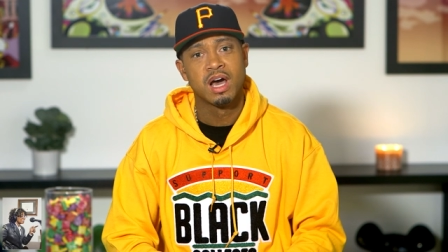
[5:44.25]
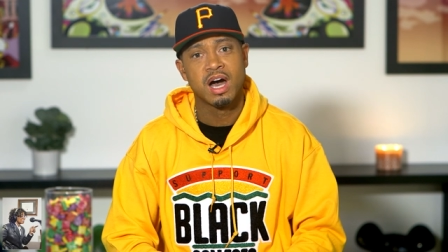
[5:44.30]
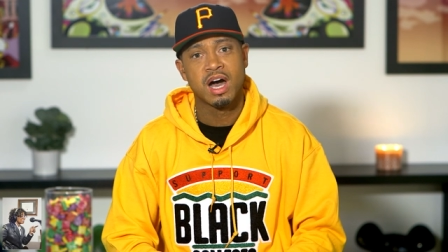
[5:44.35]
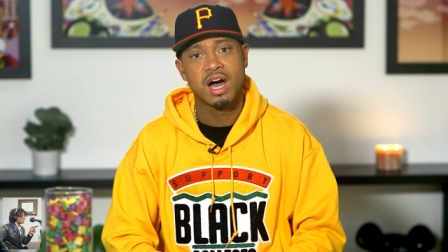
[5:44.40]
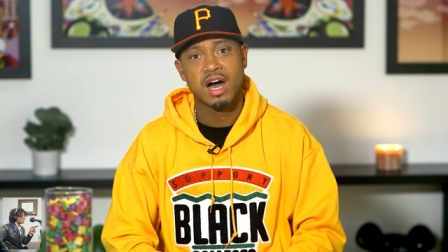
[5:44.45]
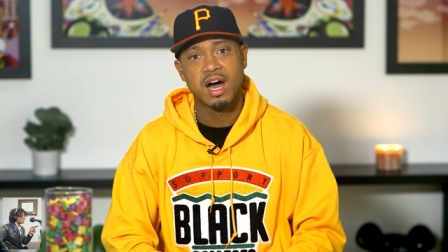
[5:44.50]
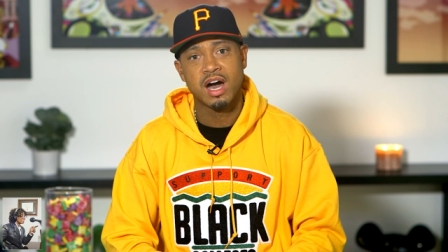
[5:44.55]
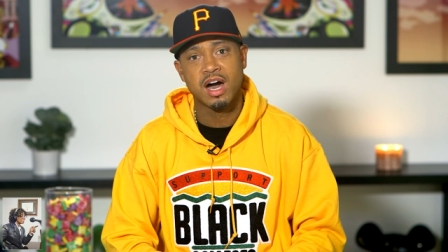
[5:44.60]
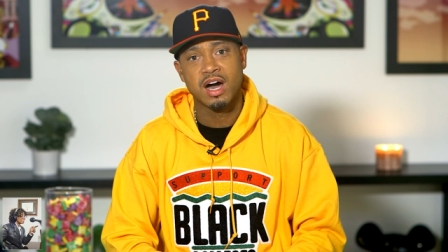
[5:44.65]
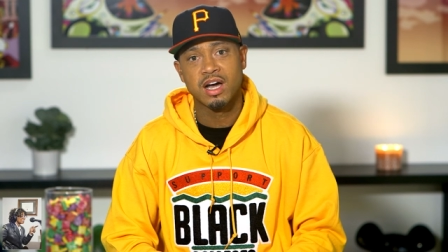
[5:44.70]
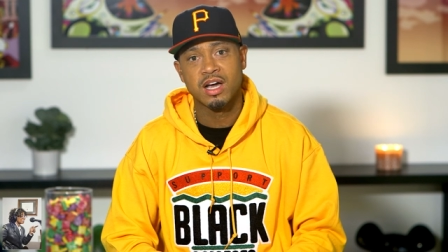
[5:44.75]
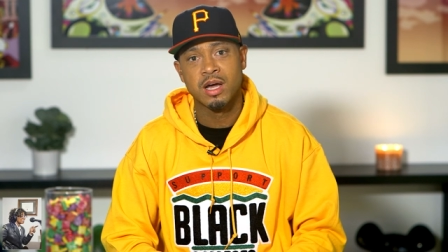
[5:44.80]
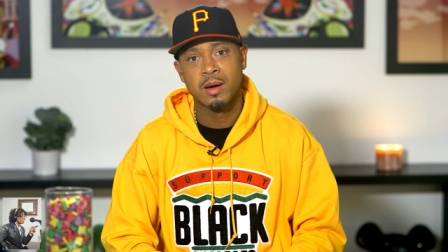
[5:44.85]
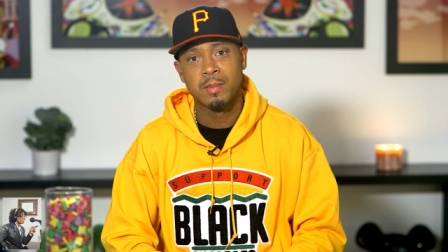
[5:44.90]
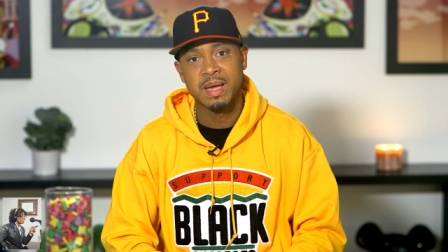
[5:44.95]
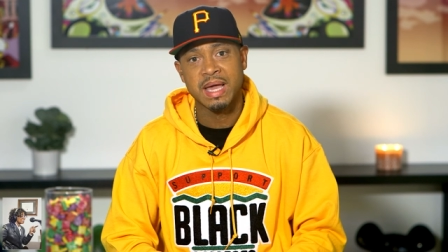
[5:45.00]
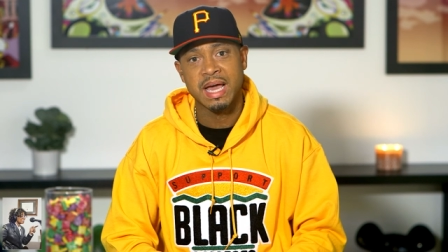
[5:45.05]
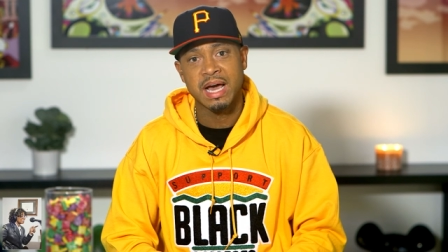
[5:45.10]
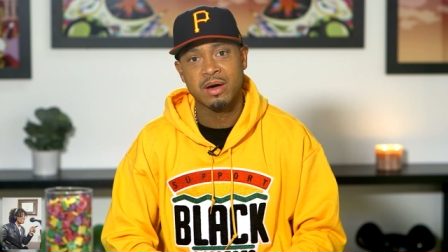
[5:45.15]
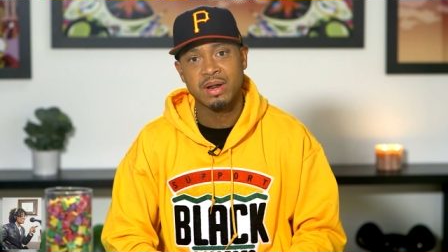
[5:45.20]
Uh,
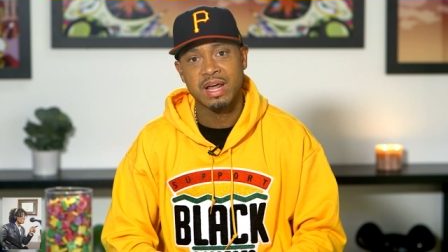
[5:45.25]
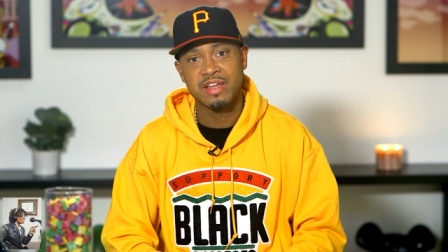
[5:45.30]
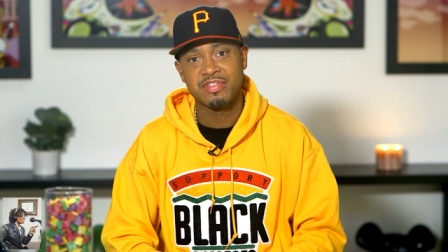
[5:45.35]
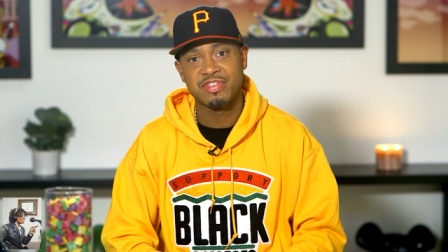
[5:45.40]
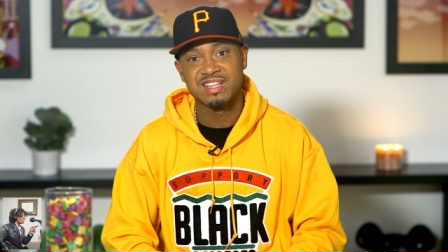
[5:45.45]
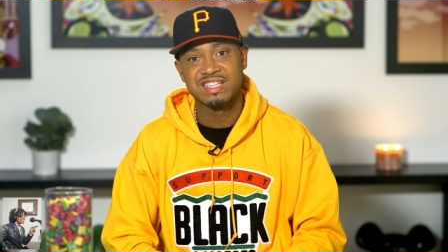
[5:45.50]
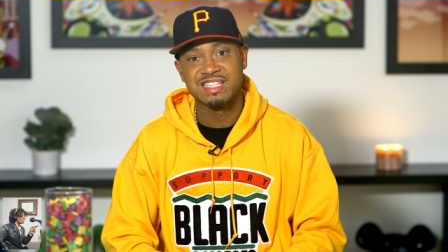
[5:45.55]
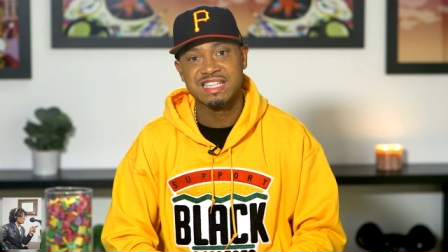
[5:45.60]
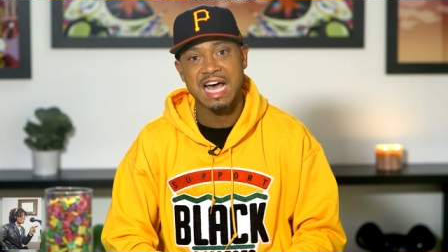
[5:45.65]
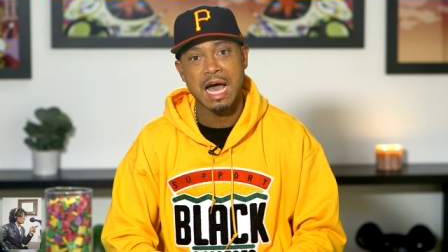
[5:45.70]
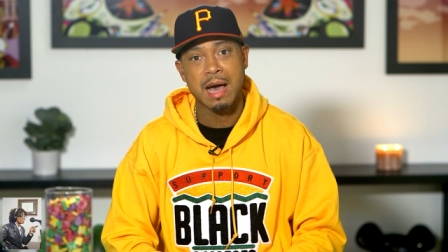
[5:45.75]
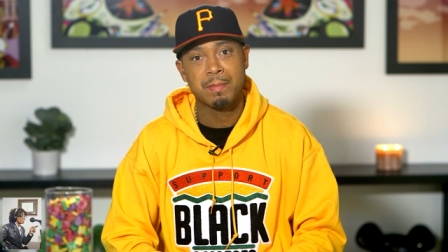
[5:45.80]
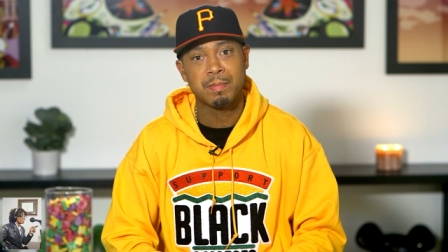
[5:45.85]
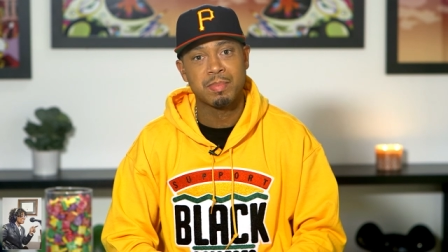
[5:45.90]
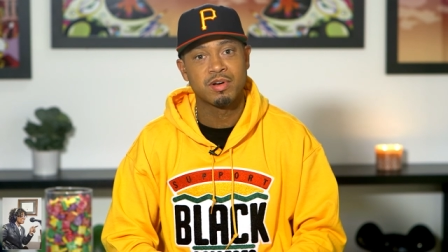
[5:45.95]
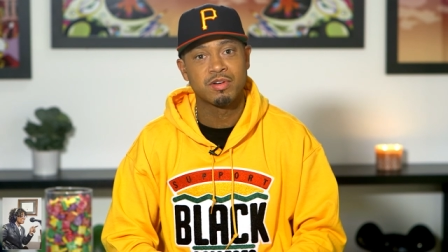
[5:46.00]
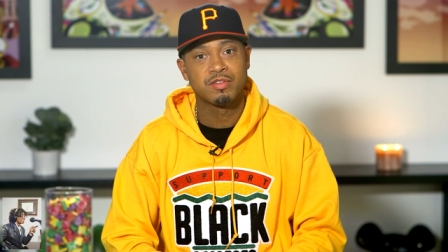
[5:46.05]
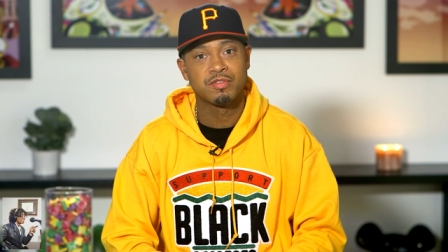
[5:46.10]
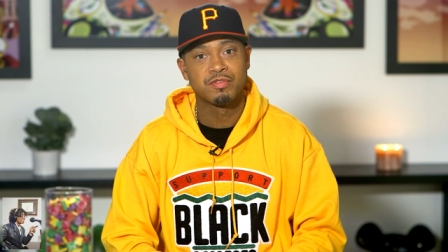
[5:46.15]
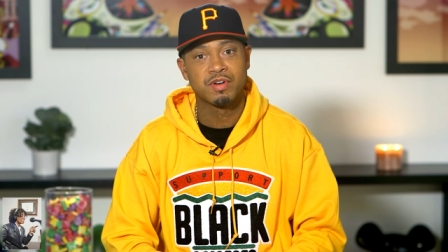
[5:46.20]
coming out at the top
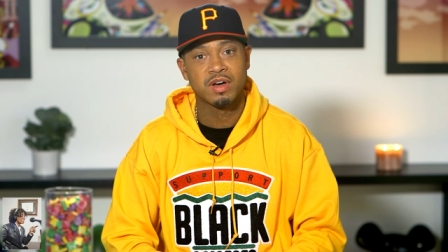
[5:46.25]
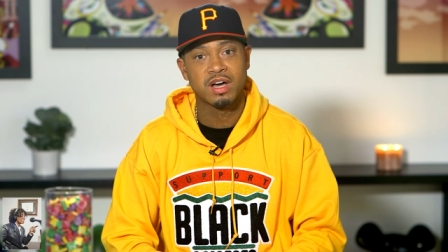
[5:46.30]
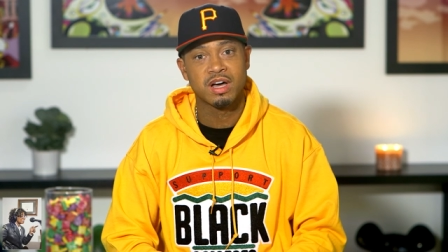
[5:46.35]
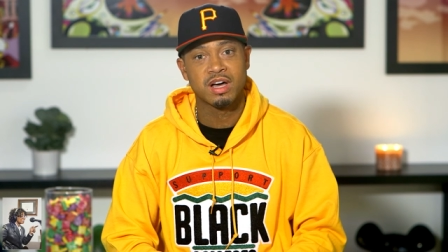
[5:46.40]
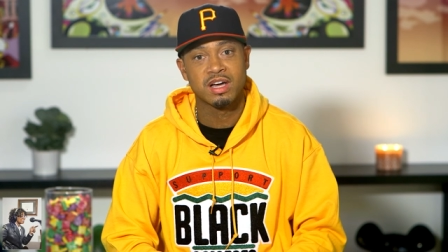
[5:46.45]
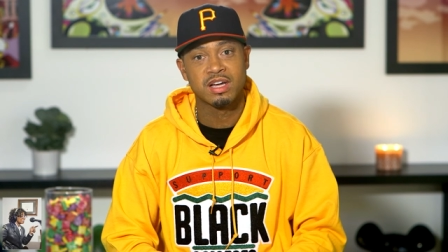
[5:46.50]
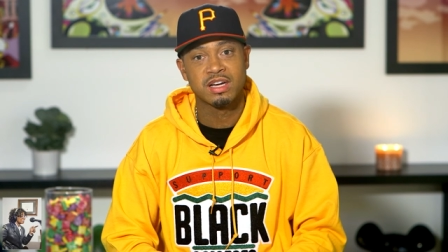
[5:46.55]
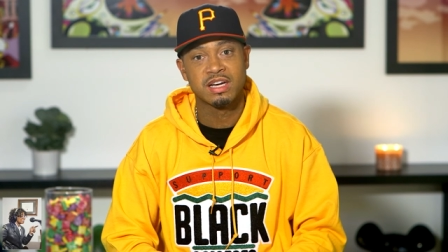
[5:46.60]
of uh,